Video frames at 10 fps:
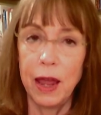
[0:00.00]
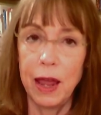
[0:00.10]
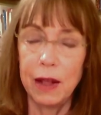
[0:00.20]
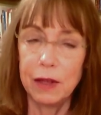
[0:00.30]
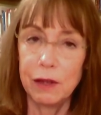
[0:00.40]

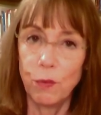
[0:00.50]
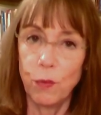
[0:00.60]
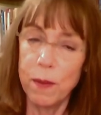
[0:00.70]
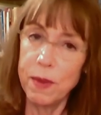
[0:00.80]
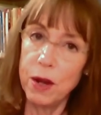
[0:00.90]
It's
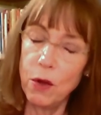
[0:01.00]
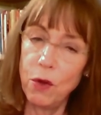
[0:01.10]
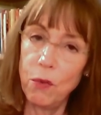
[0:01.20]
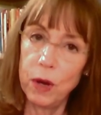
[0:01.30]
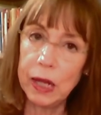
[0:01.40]
women
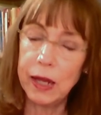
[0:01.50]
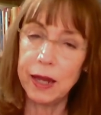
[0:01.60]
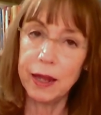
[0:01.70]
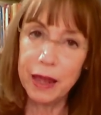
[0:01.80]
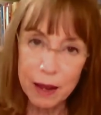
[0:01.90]
who really
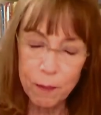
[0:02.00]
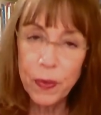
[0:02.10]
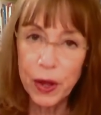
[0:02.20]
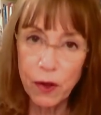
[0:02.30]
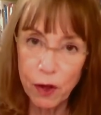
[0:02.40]
keep
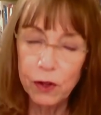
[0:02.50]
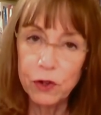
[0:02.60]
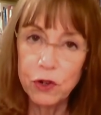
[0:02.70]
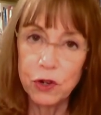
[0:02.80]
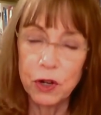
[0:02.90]
the
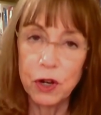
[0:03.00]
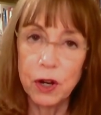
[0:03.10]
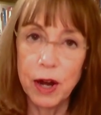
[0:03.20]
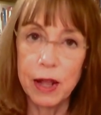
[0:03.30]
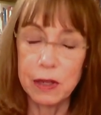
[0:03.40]

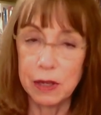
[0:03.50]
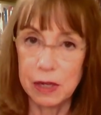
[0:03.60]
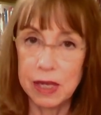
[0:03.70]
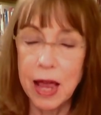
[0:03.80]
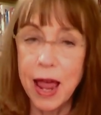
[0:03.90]
culture and
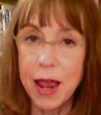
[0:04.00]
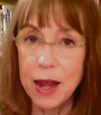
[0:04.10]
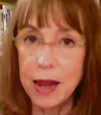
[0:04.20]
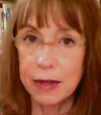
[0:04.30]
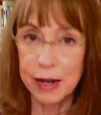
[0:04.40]

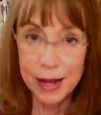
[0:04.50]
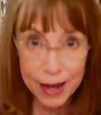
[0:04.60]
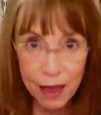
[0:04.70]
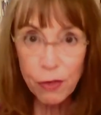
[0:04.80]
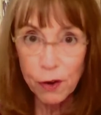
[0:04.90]
society
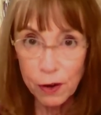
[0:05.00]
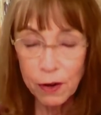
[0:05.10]
together.